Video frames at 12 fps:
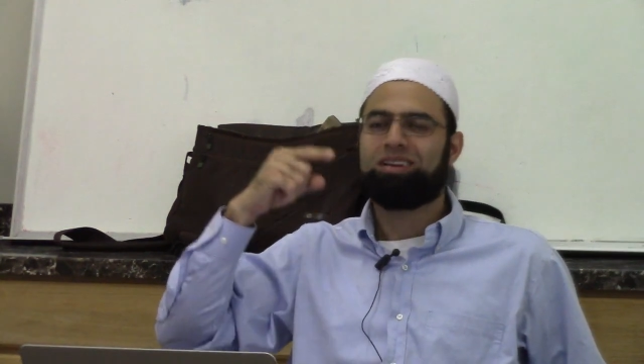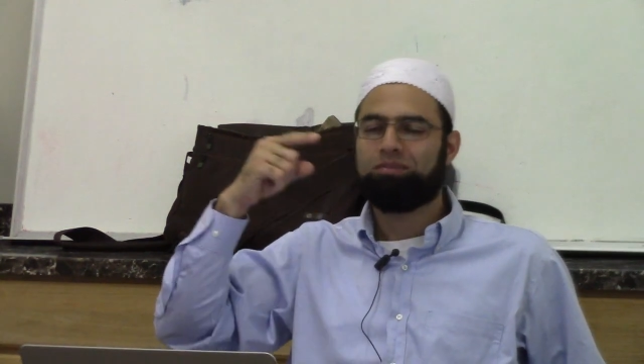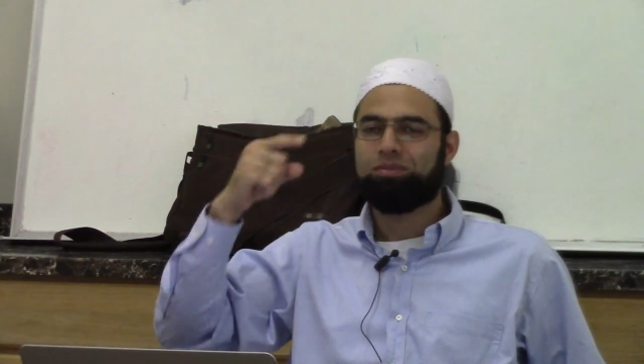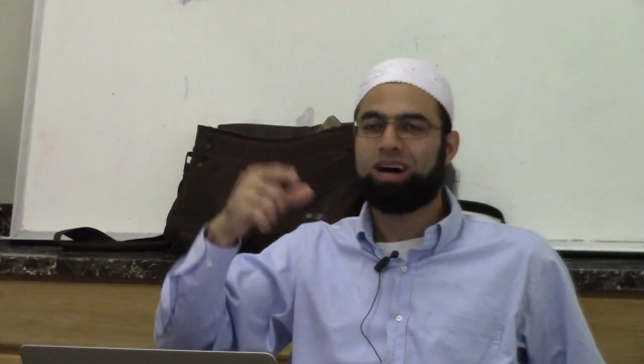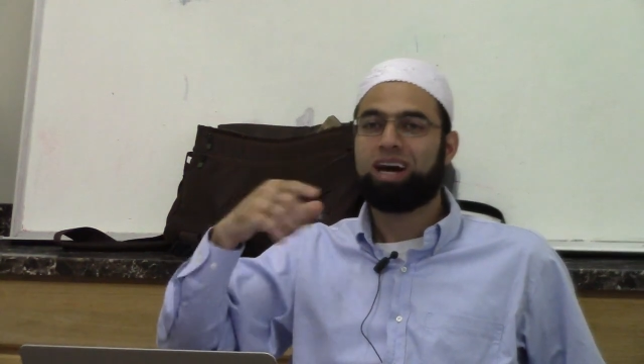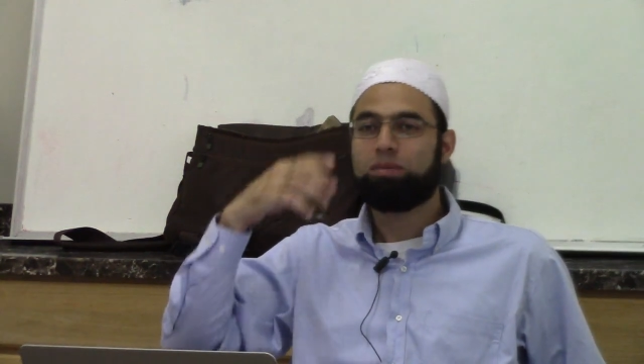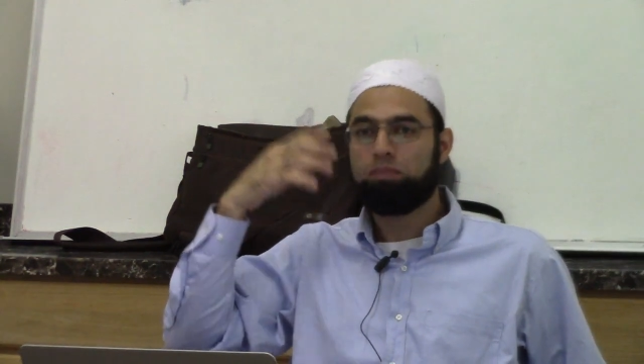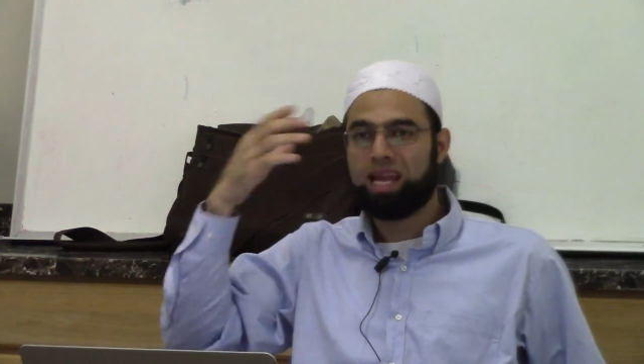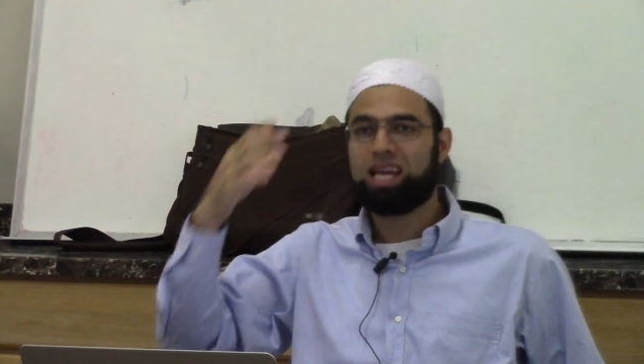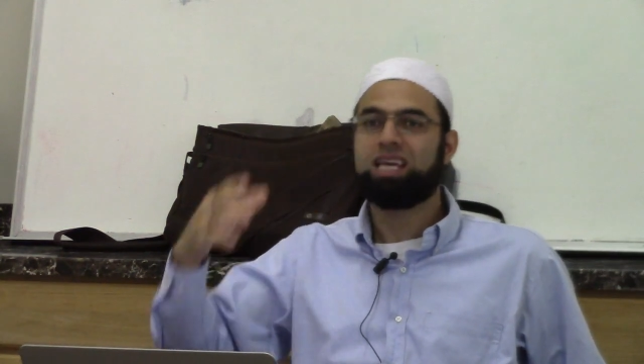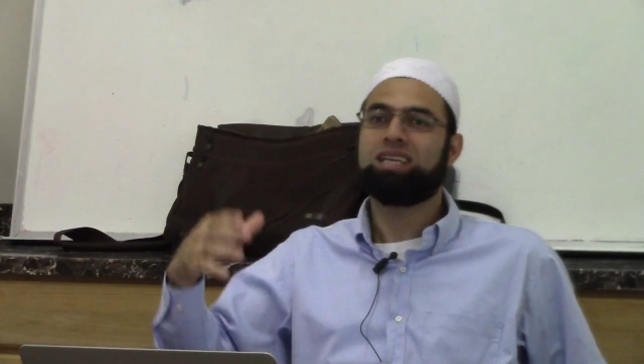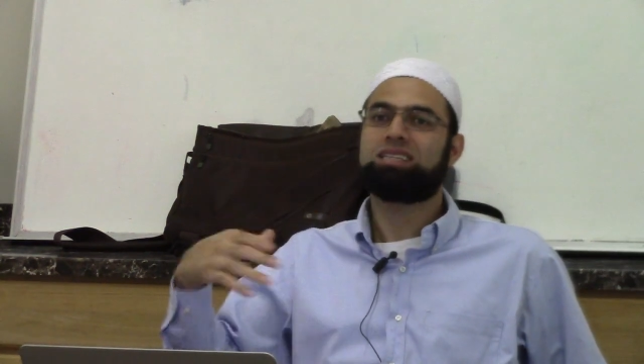by
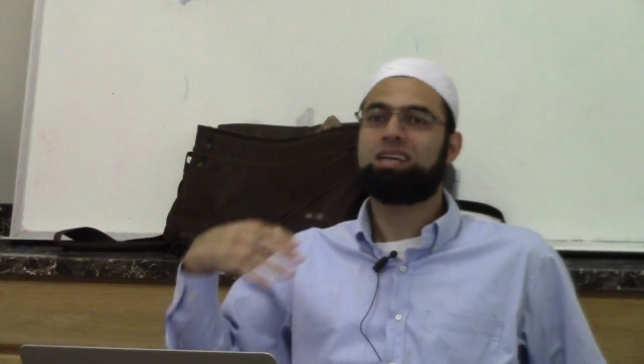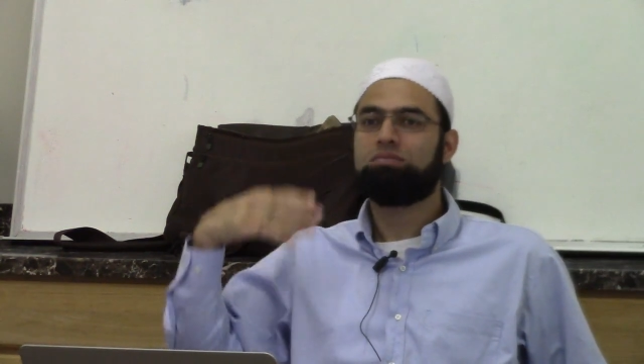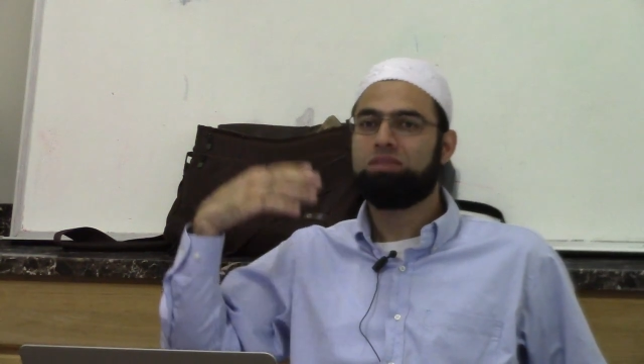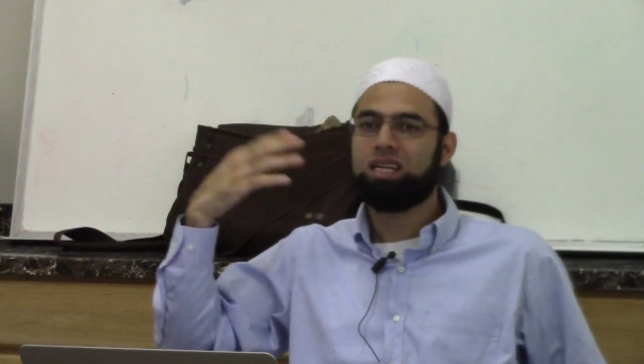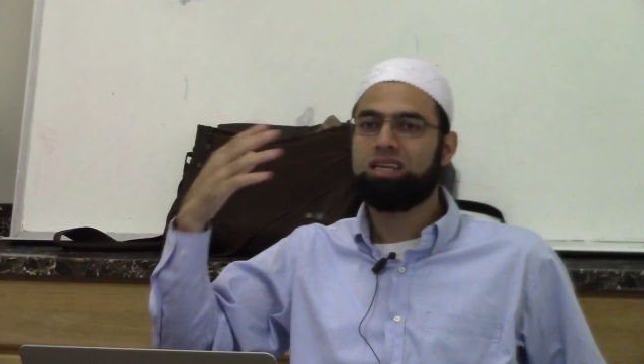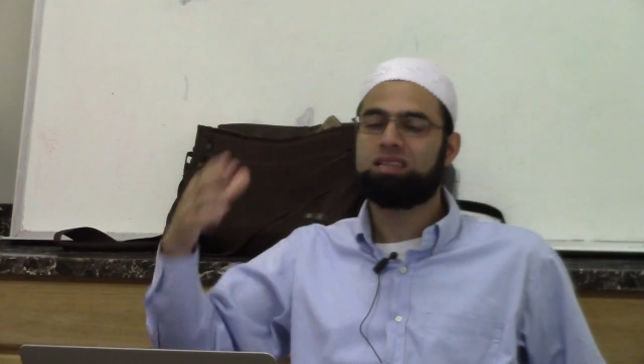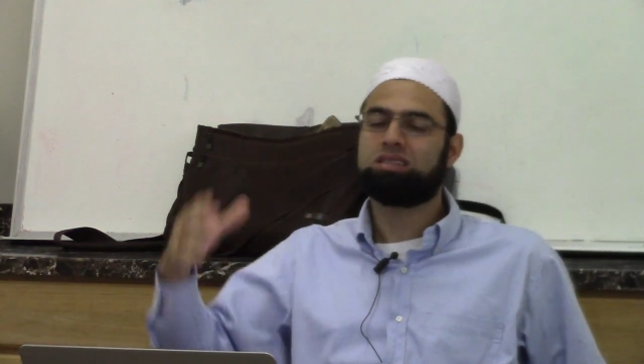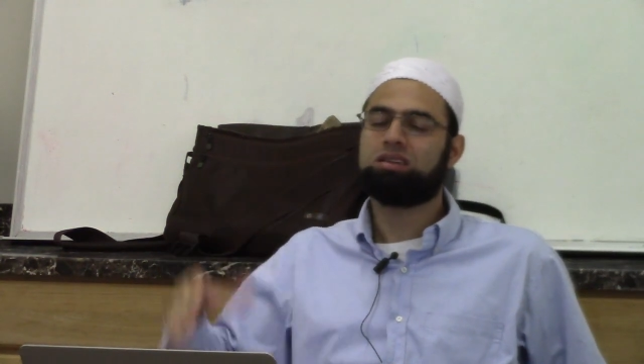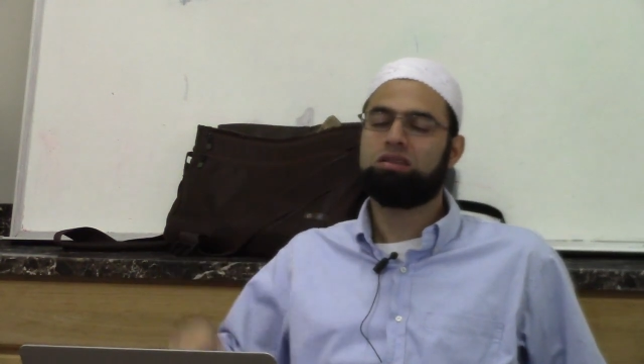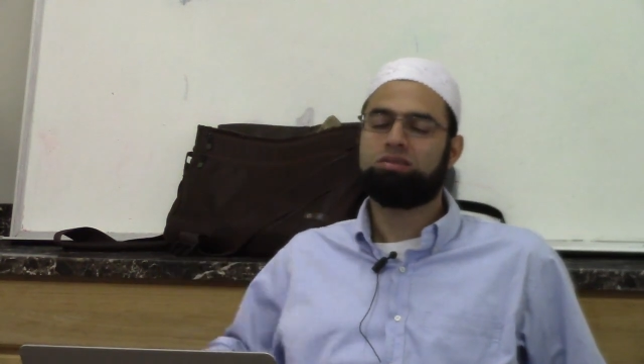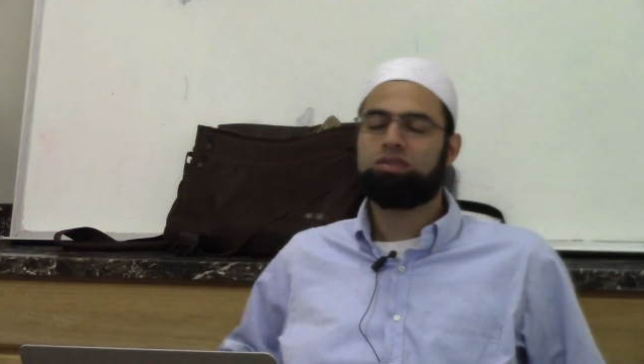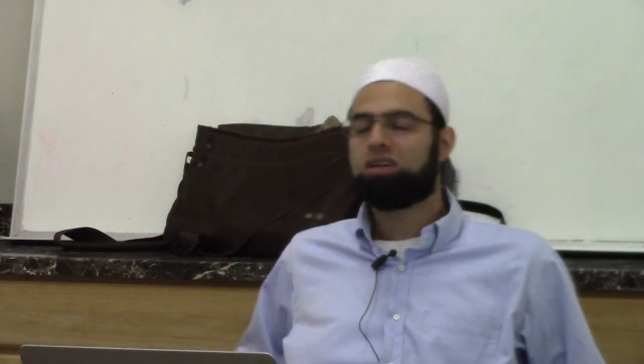millions and millions
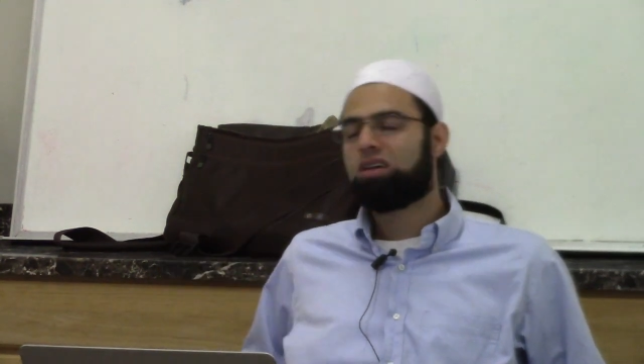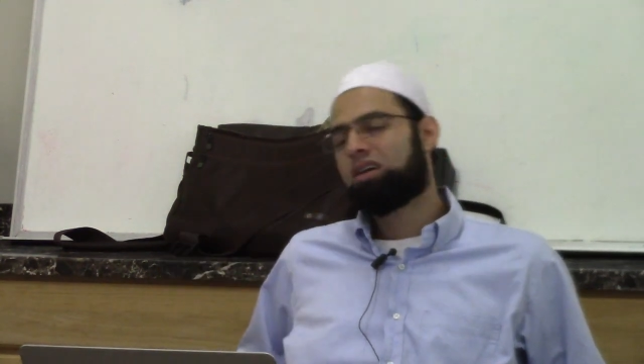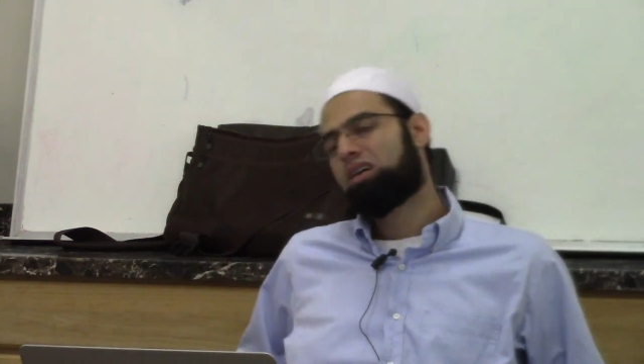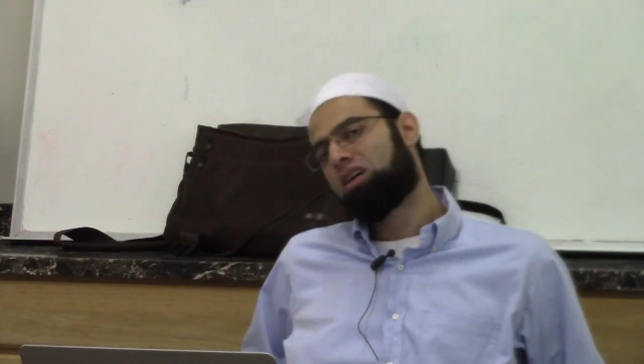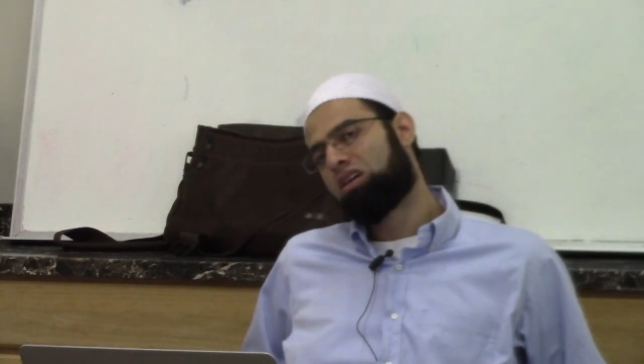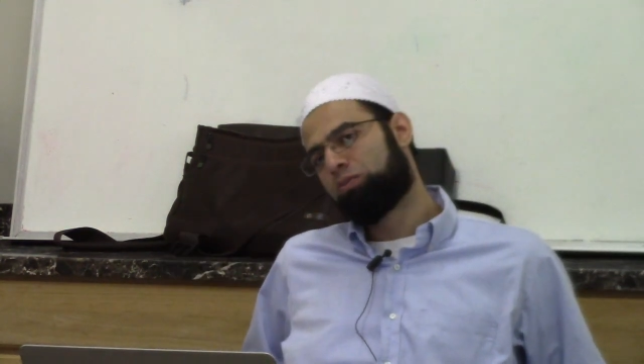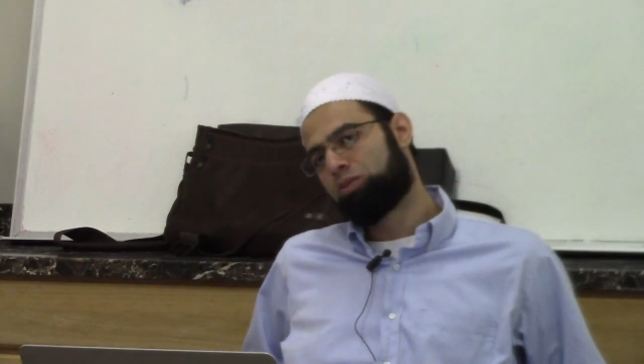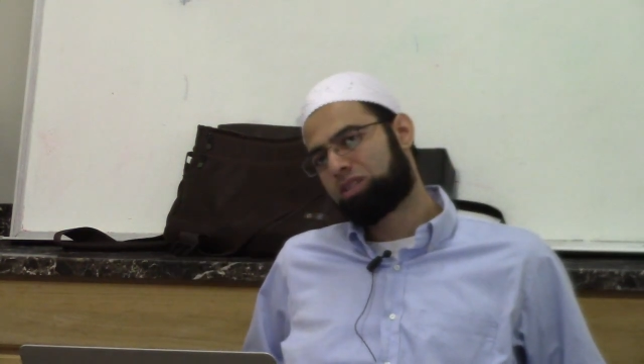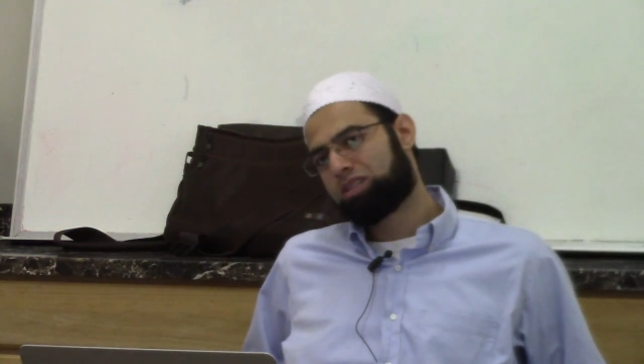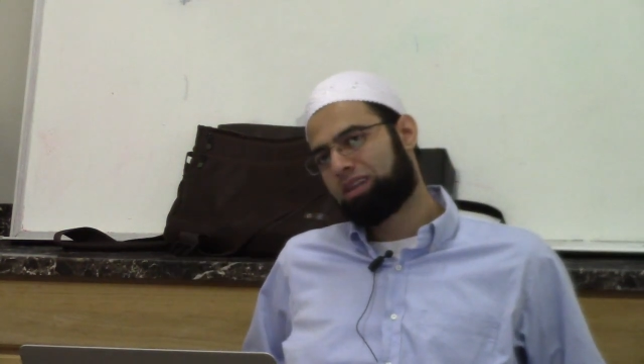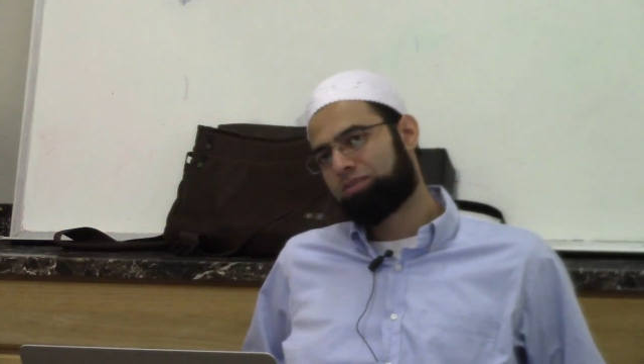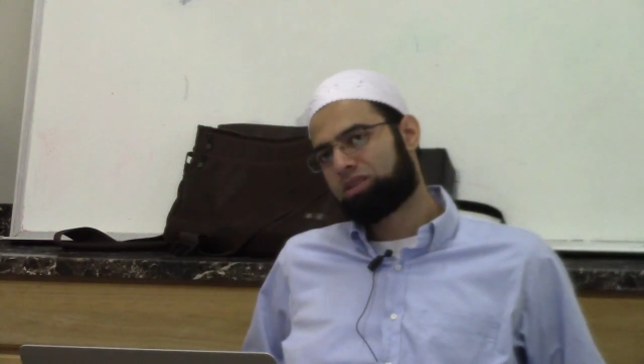of, of
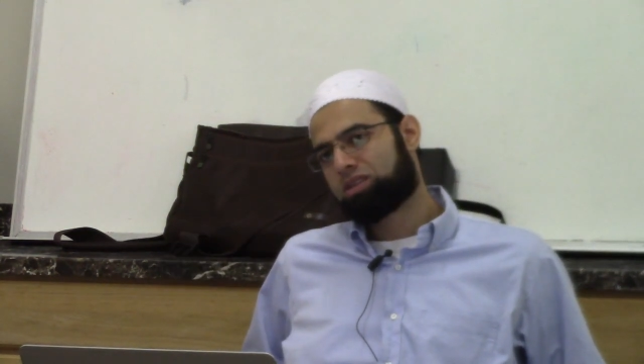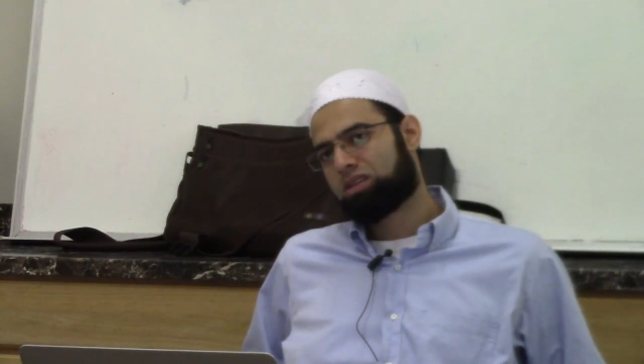Muslims.